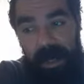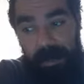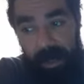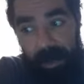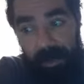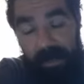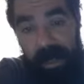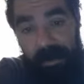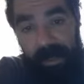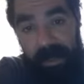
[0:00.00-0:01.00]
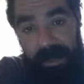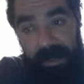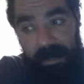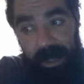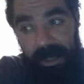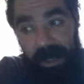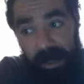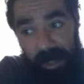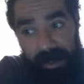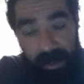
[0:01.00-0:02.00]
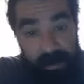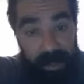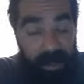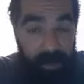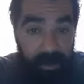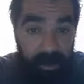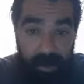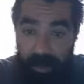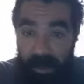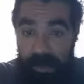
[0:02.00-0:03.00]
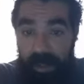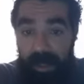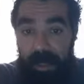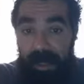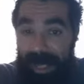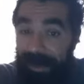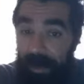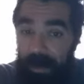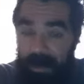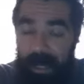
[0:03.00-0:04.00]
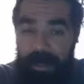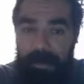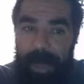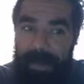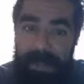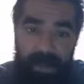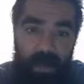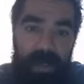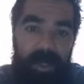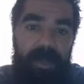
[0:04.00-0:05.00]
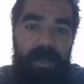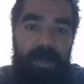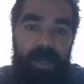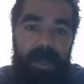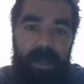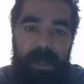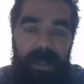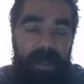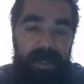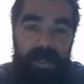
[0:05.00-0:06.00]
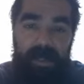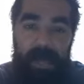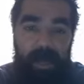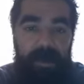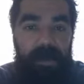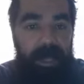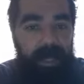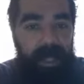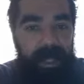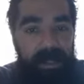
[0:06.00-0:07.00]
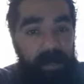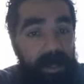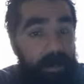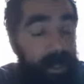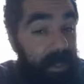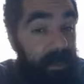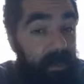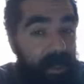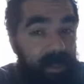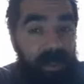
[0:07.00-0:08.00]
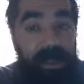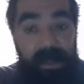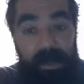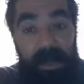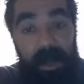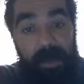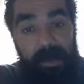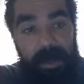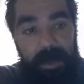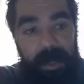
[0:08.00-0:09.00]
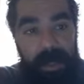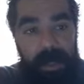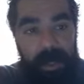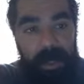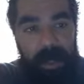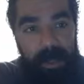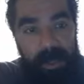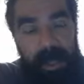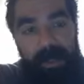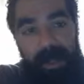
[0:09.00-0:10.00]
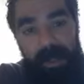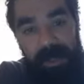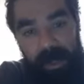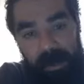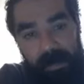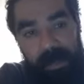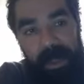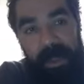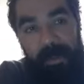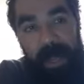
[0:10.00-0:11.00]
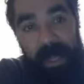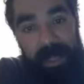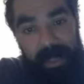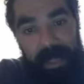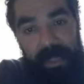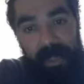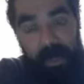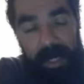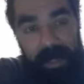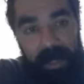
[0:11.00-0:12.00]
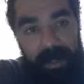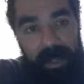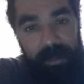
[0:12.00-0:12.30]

I'm like, all right, if I advertise this much, I'll get this many opportunities. I know I'll get at least one easy one and then it's just a matter of I could get some of the medium ones and then some of the hard ones. And then that's how I start making that 10 to 20,000.